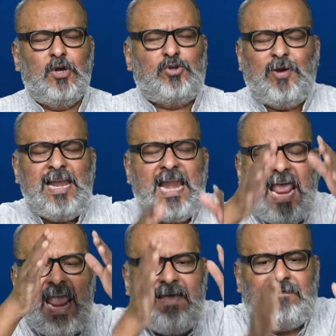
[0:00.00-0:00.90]
So in
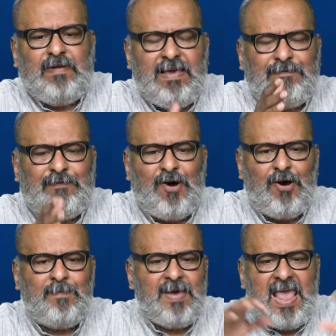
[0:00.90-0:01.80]
every form,